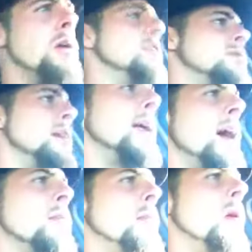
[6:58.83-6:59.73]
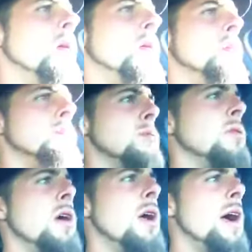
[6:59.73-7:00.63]
they should get out of the bars, or
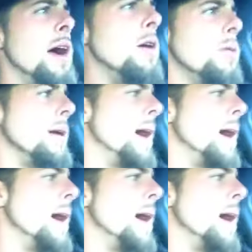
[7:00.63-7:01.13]
heroin